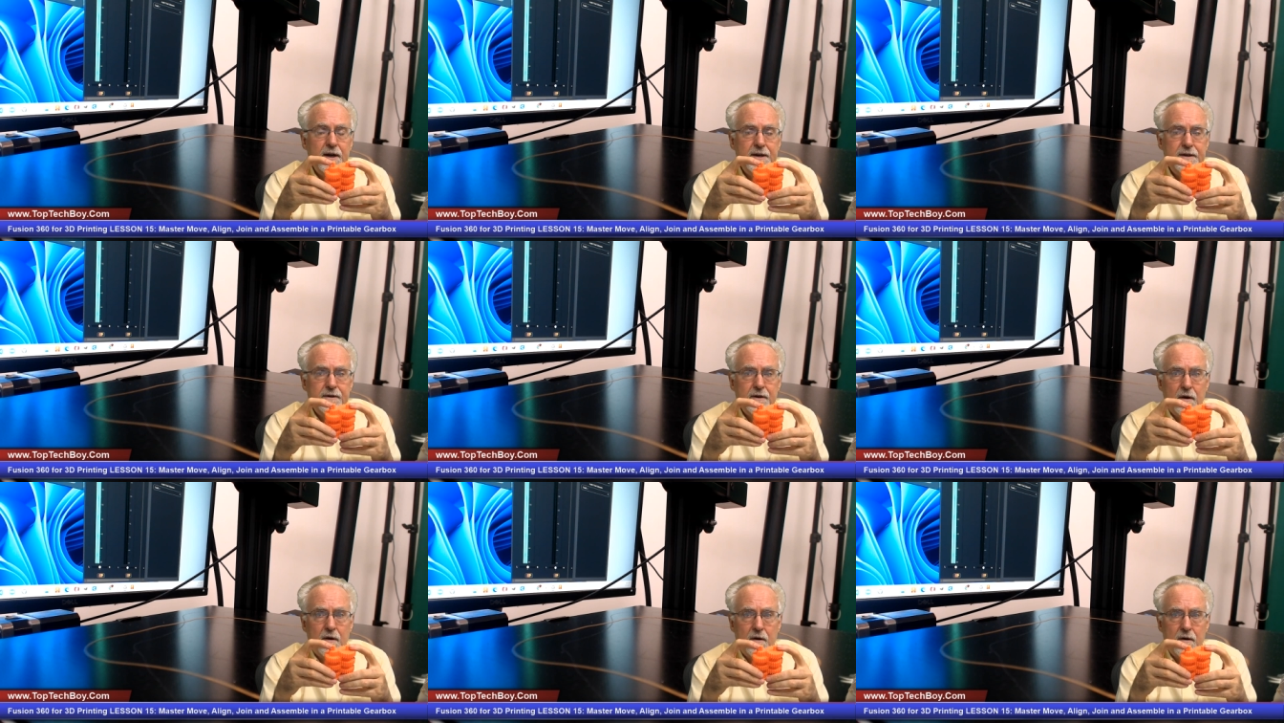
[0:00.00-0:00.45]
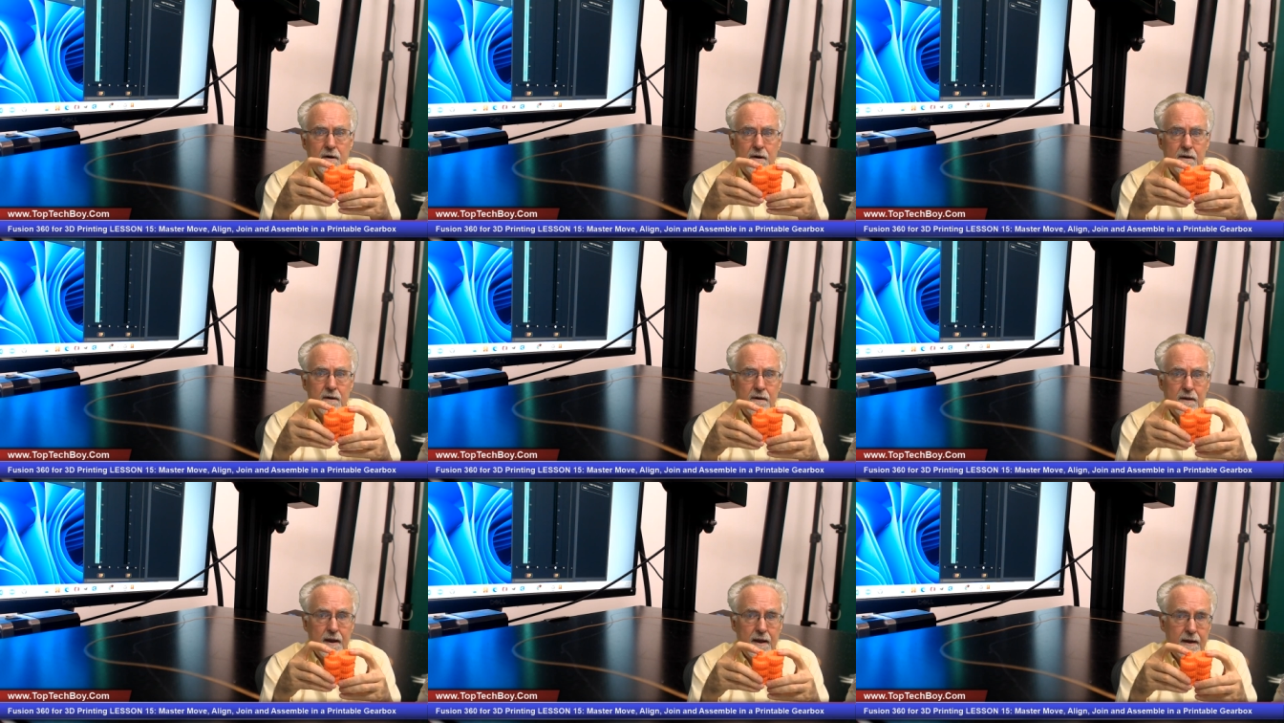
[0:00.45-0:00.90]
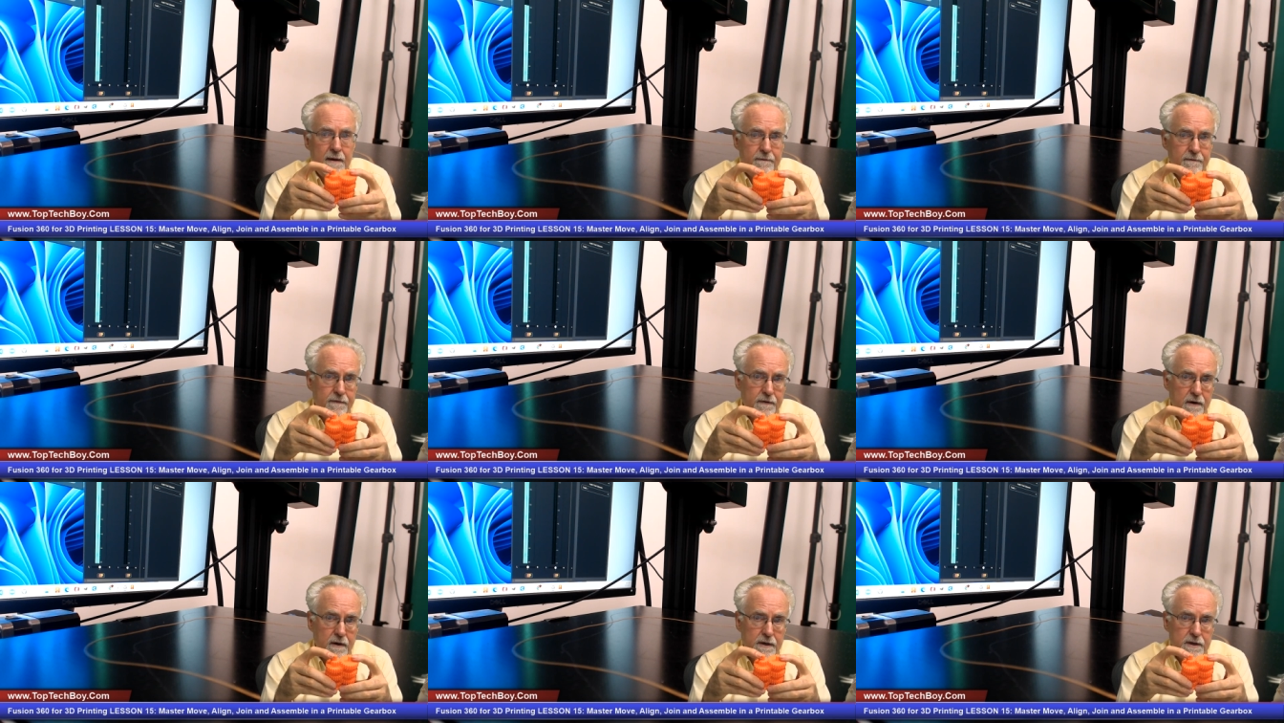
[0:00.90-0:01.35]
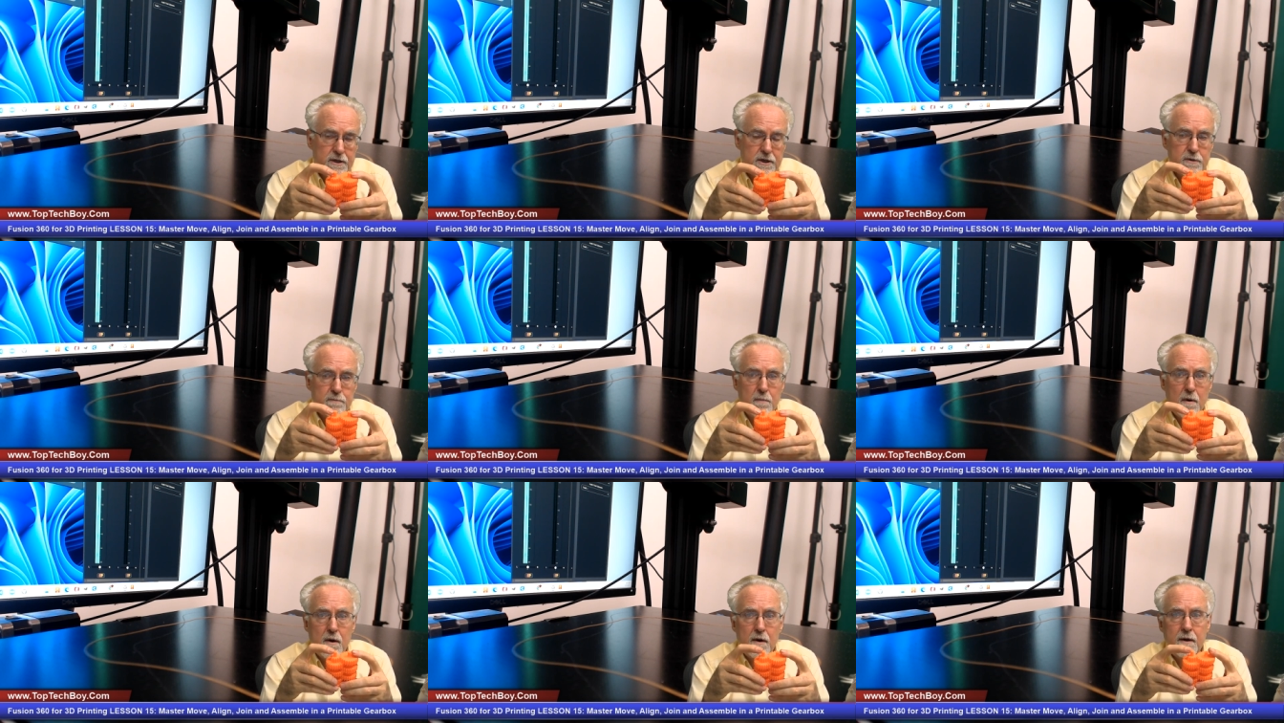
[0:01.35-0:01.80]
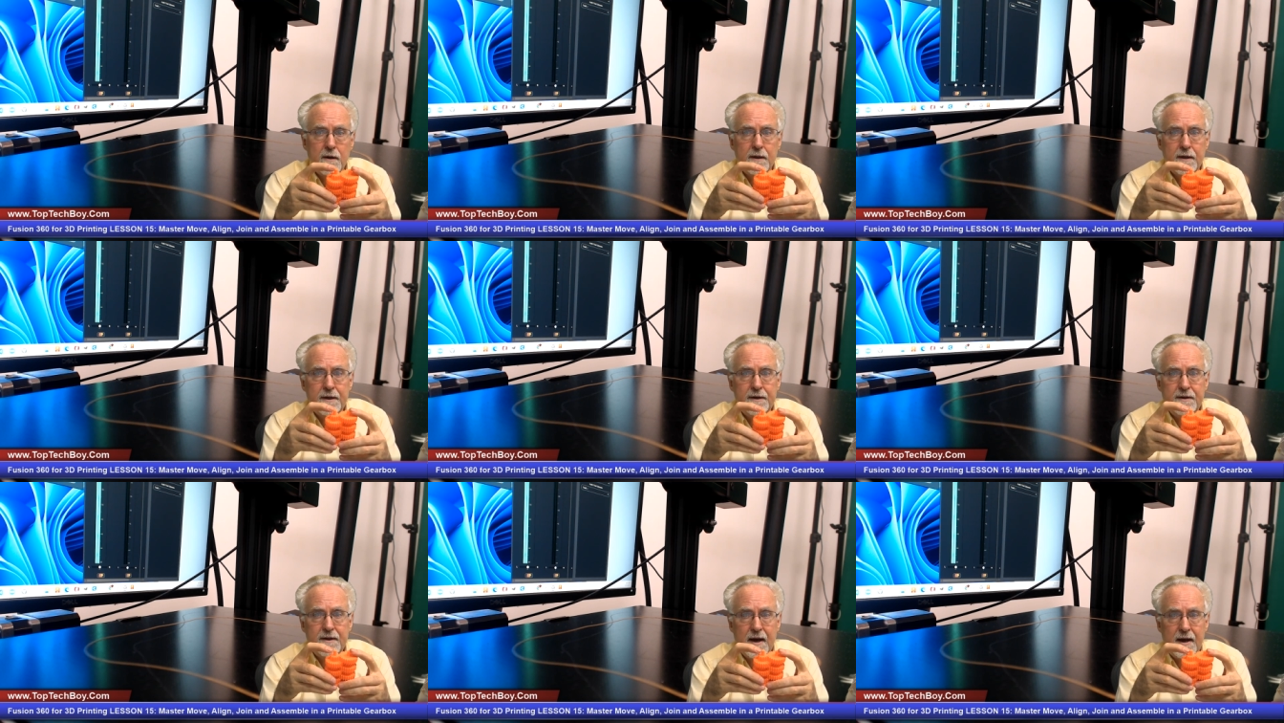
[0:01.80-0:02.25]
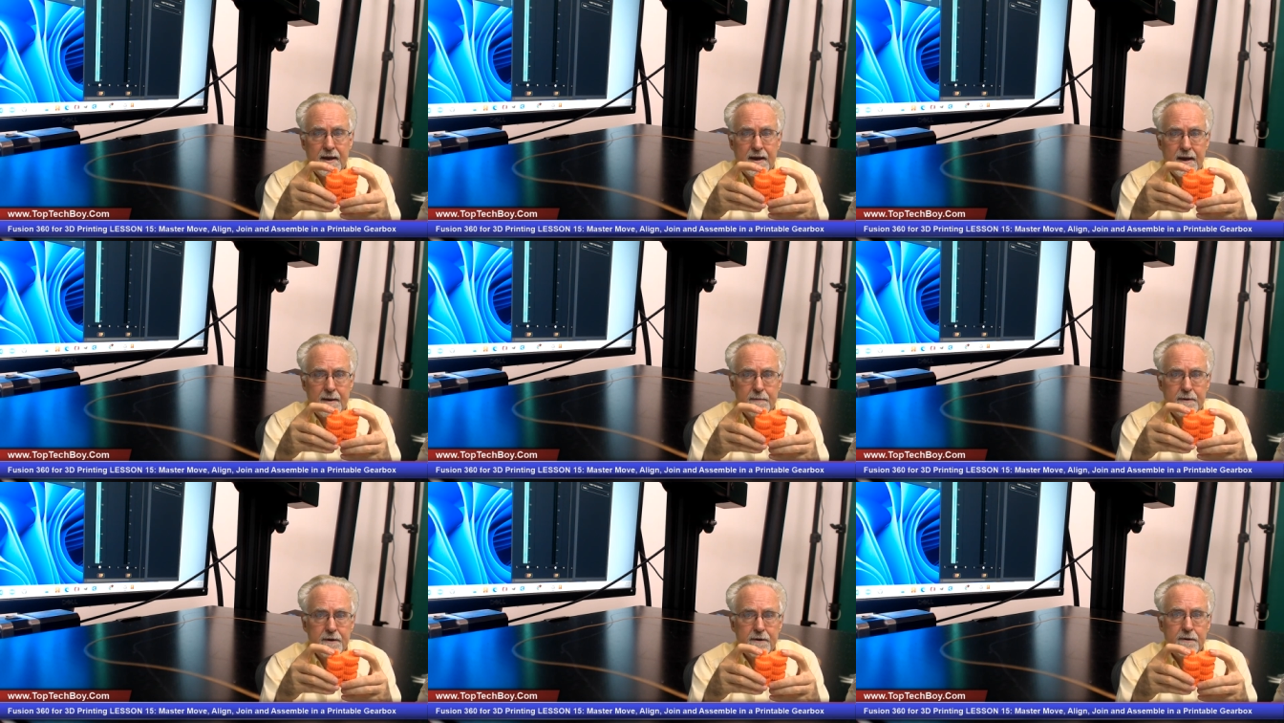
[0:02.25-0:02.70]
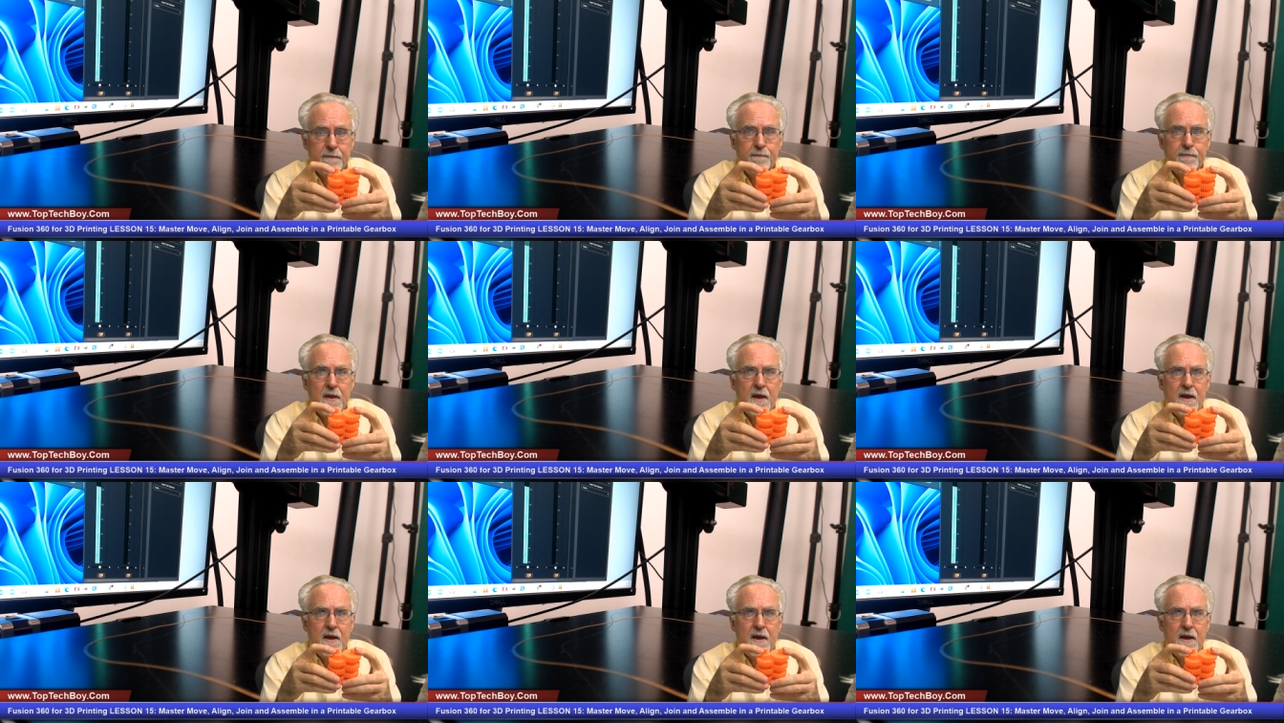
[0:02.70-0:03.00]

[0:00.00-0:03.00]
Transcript: tall and very small in diameter.